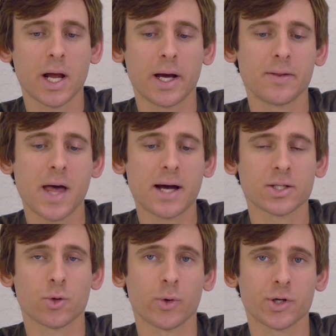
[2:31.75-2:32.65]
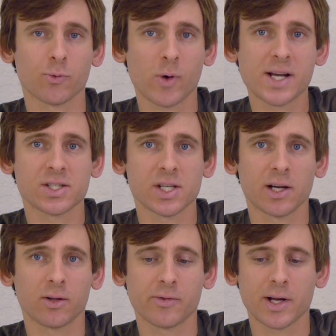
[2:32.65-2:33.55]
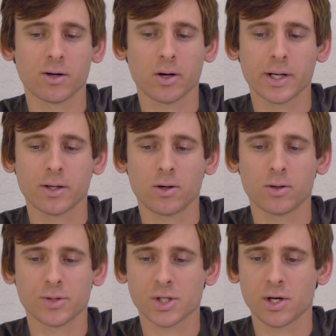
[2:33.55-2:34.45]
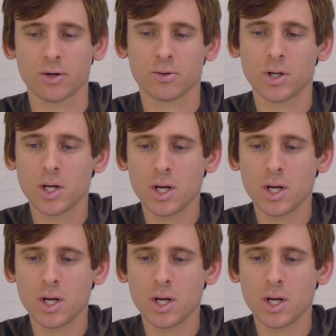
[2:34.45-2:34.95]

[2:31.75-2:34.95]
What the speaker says: and that is going to raise the elevator and also